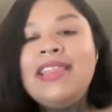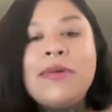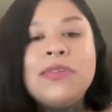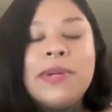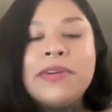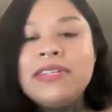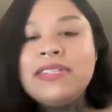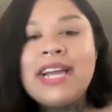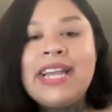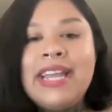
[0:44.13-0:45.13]
And that was very
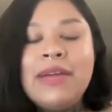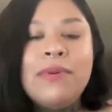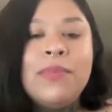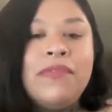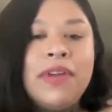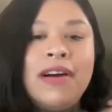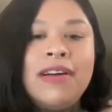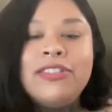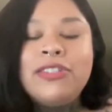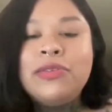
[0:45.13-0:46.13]
exciting. We moved
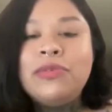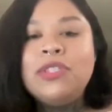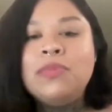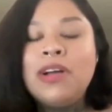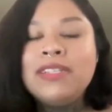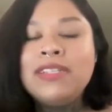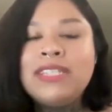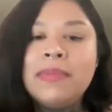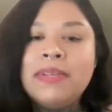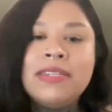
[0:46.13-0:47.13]
on to small
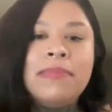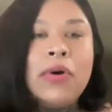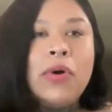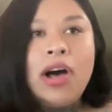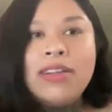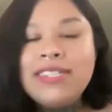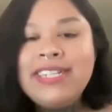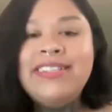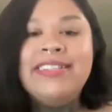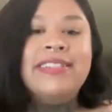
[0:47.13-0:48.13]
segments about
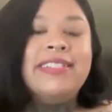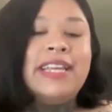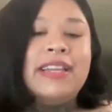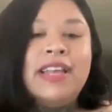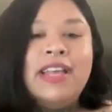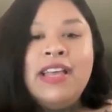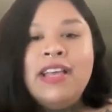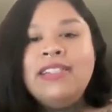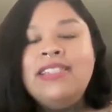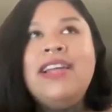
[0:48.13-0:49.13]
hauntings and
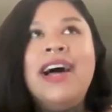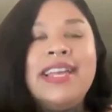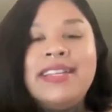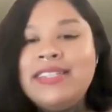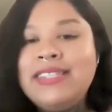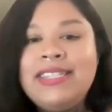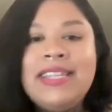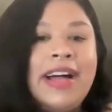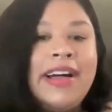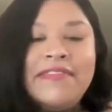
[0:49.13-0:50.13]
science
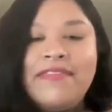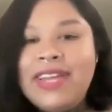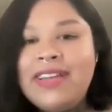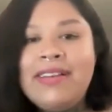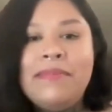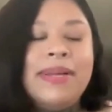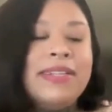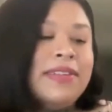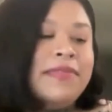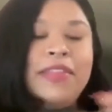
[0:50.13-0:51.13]
stuff and a
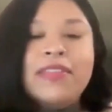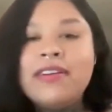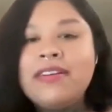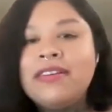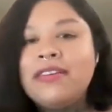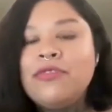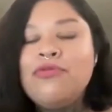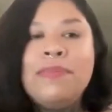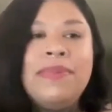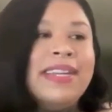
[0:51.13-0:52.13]
bunch of other
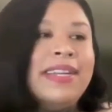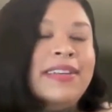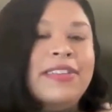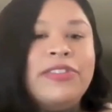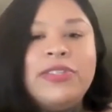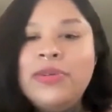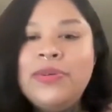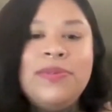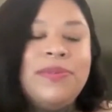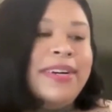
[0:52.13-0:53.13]
cryptid
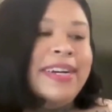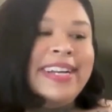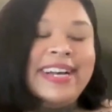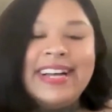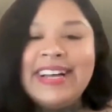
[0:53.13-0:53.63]
zoo